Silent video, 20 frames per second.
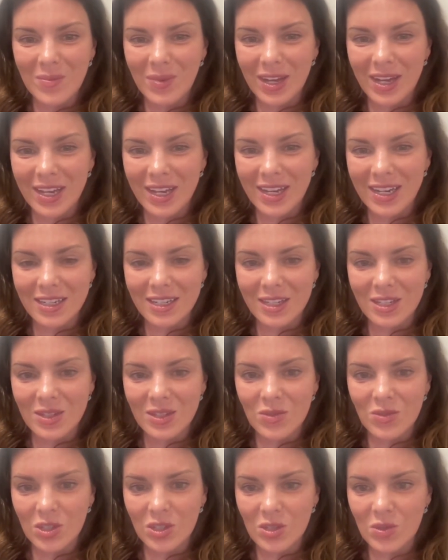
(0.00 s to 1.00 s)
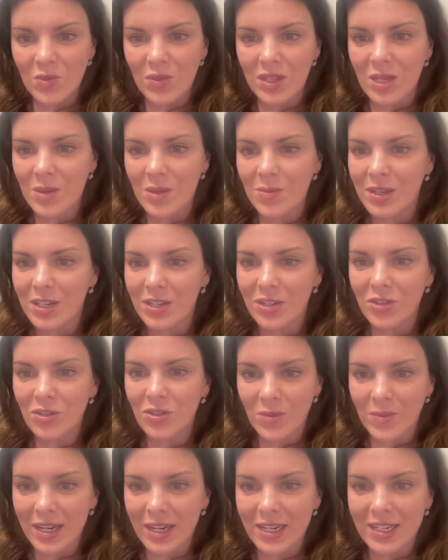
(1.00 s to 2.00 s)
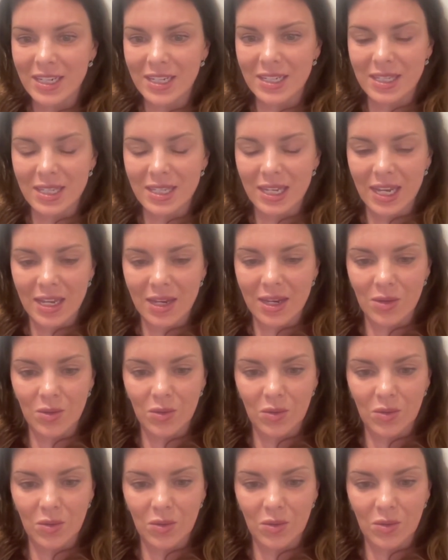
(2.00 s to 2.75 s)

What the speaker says: But it's just really been tremendous. And